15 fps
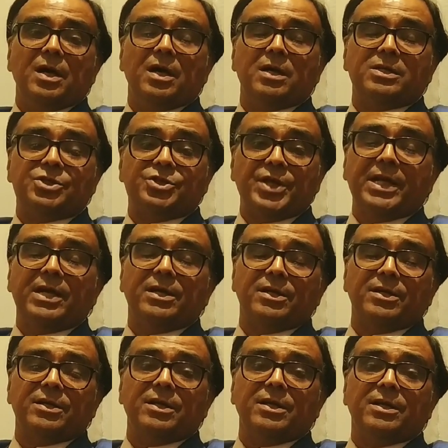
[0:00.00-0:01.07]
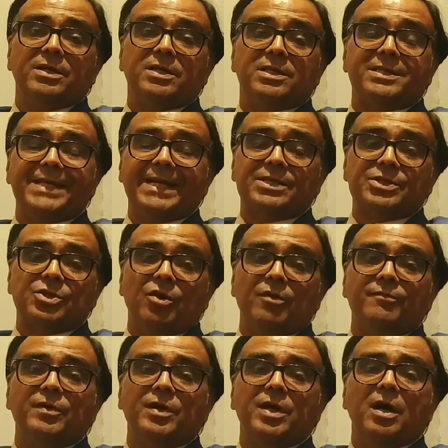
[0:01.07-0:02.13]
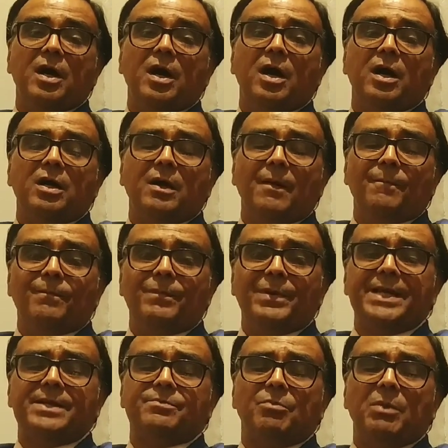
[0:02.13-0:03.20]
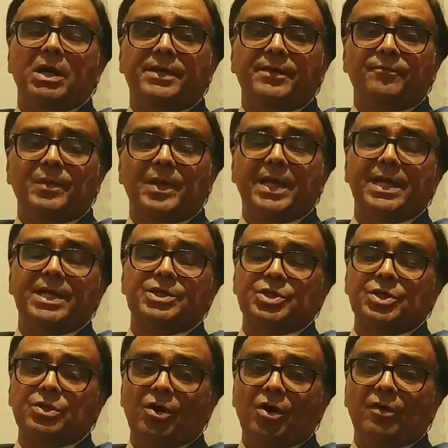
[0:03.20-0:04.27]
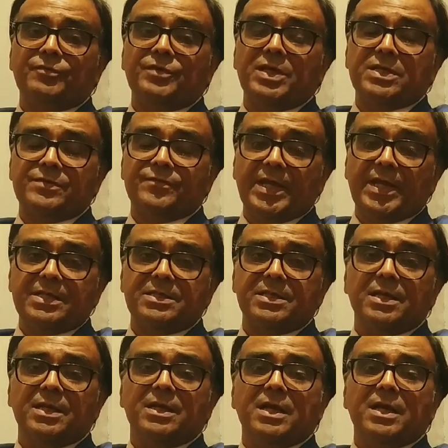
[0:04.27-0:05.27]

a trigger sets off a complete multiplication of these veins,